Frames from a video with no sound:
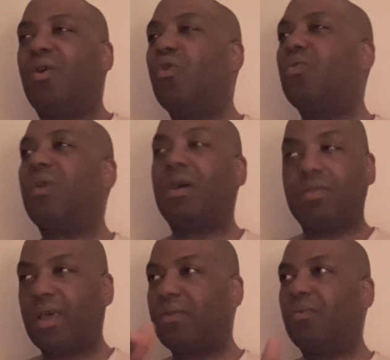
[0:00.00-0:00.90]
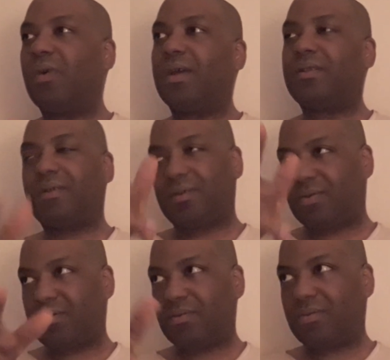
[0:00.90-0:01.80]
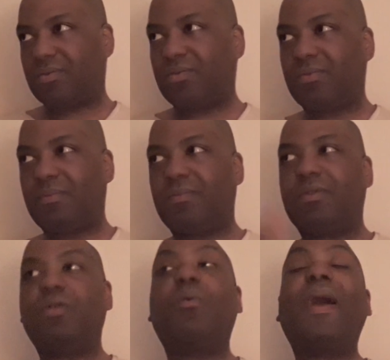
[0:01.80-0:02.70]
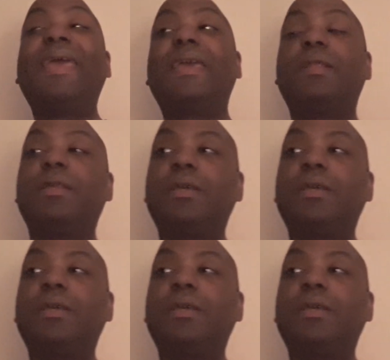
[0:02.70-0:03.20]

Oh, another one. Lil Wayne.